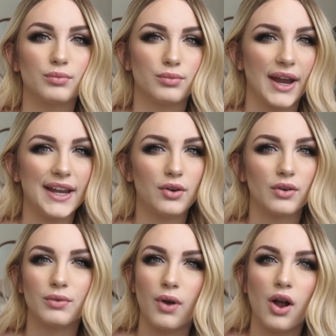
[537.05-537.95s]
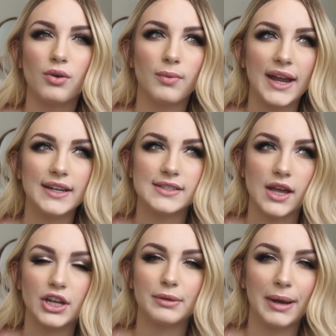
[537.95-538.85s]
right or wrong way to
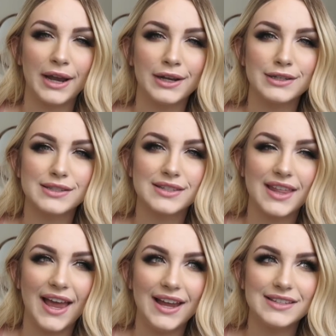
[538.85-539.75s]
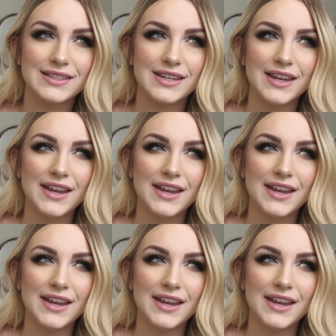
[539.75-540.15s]
tell your parents that.